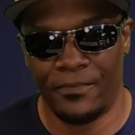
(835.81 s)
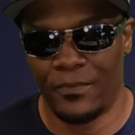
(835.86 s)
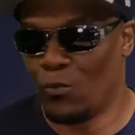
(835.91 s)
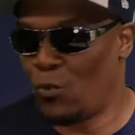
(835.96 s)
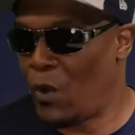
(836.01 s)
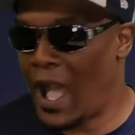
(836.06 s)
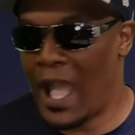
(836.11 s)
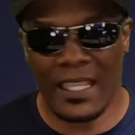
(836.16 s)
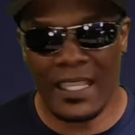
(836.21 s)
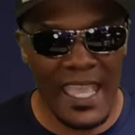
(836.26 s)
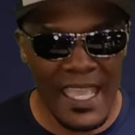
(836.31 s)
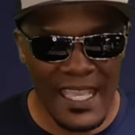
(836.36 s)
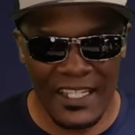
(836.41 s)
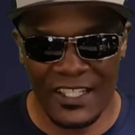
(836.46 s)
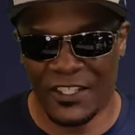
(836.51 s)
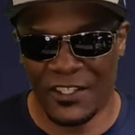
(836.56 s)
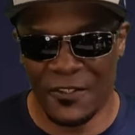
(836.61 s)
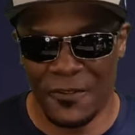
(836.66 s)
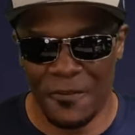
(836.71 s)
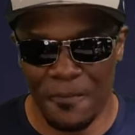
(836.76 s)
Why
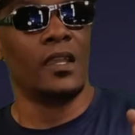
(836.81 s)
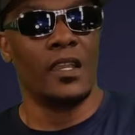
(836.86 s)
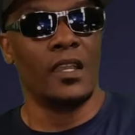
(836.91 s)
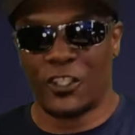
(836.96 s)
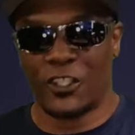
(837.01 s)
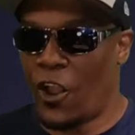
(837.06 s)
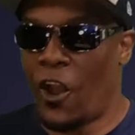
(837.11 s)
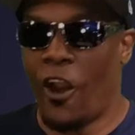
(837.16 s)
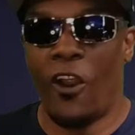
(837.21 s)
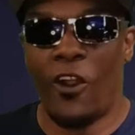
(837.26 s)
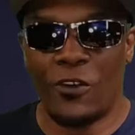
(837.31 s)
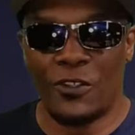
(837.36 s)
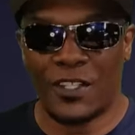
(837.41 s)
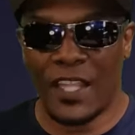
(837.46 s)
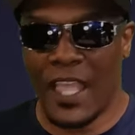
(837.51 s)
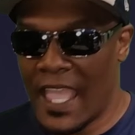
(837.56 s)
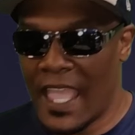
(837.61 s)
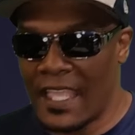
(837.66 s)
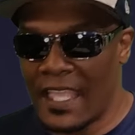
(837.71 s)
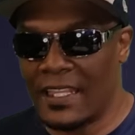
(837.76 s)
can't you? Charles
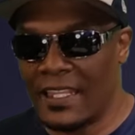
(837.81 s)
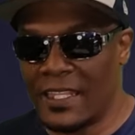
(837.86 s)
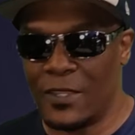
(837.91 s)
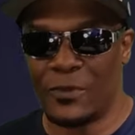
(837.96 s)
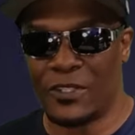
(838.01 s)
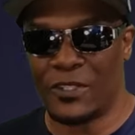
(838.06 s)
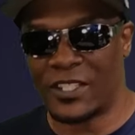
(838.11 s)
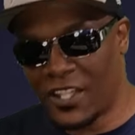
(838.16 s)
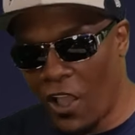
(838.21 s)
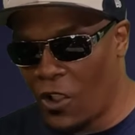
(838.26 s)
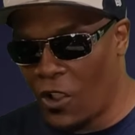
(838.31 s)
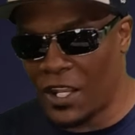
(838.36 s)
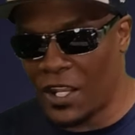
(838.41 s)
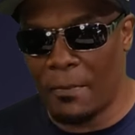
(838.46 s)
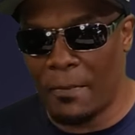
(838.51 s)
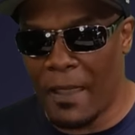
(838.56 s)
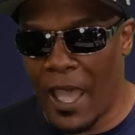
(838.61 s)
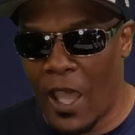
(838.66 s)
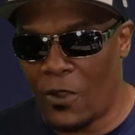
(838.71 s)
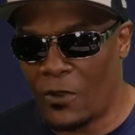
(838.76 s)
Haley was talking
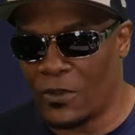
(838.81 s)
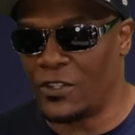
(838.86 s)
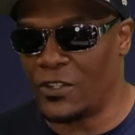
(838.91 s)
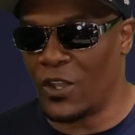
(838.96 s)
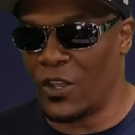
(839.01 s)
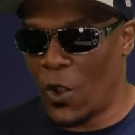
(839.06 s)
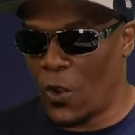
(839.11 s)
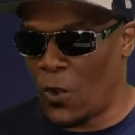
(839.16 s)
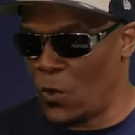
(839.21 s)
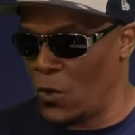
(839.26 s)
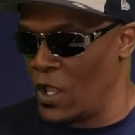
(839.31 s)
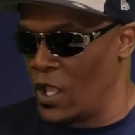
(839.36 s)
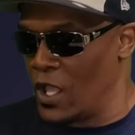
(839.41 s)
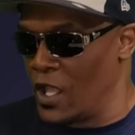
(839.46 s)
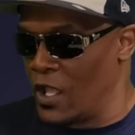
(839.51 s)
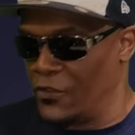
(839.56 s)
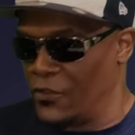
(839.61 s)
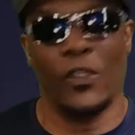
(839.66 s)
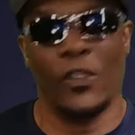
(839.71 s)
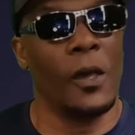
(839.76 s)
about, you know,
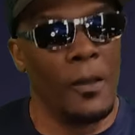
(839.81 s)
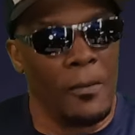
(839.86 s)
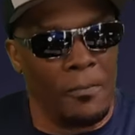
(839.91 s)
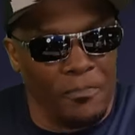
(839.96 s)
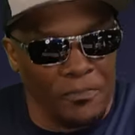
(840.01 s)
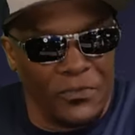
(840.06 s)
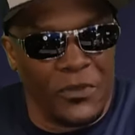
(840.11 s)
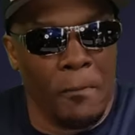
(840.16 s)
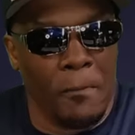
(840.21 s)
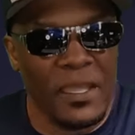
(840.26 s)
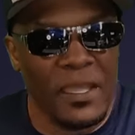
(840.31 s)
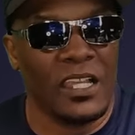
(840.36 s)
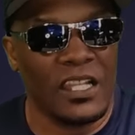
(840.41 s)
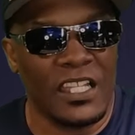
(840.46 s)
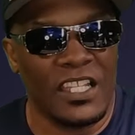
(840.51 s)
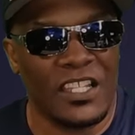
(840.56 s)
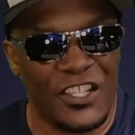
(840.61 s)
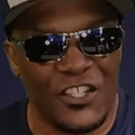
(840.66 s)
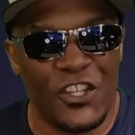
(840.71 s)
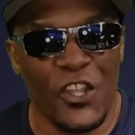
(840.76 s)
the, the
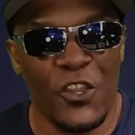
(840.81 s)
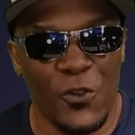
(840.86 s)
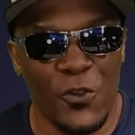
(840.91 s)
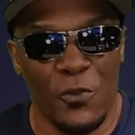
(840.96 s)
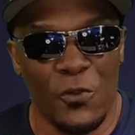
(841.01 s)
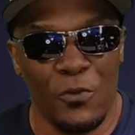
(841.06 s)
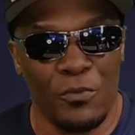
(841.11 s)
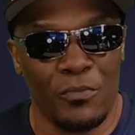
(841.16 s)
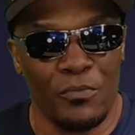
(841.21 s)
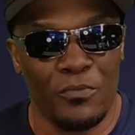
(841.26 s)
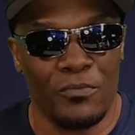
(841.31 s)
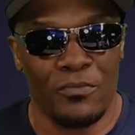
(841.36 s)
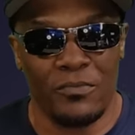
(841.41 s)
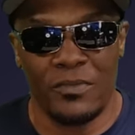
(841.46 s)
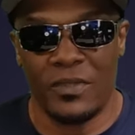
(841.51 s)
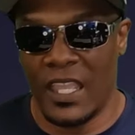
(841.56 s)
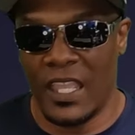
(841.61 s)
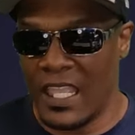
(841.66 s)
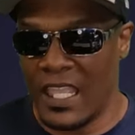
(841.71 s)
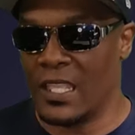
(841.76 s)
bill is due.
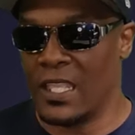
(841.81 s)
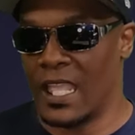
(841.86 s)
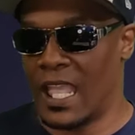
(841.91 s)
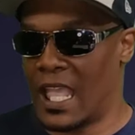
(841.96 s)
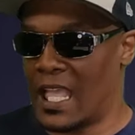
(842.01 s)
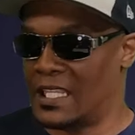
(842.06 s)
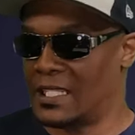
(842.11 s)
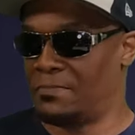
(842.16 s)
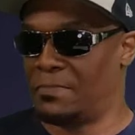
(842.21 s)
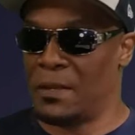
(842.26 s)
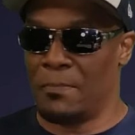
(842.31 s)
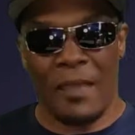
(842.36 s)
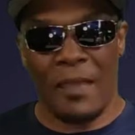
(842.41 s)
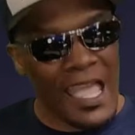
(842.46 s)
He has been